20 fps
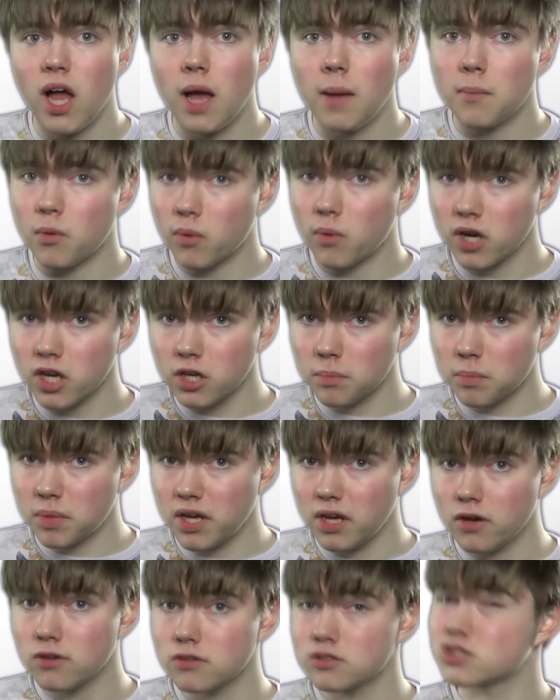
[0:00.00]
But when it
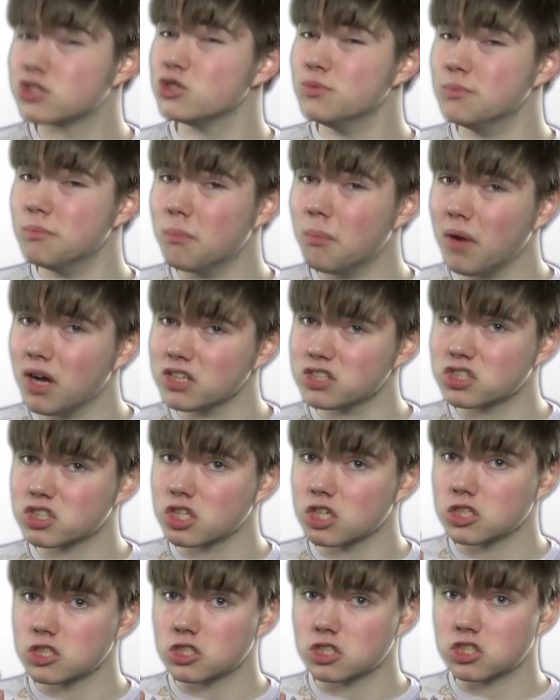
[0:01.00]
appears, you must
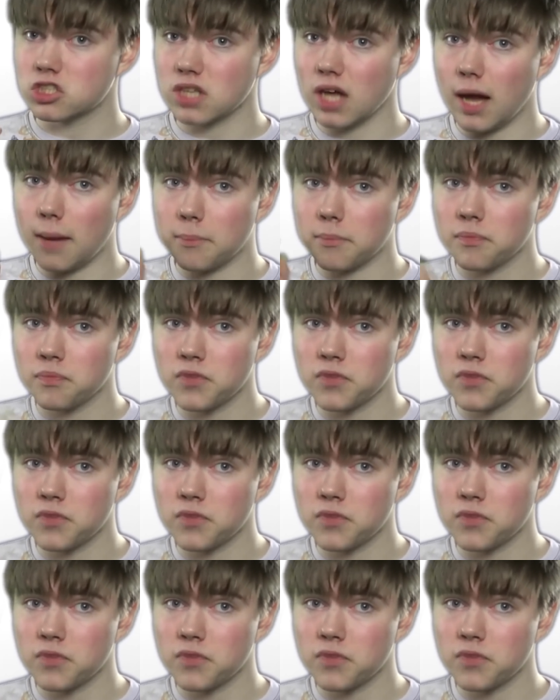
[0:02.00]
stop.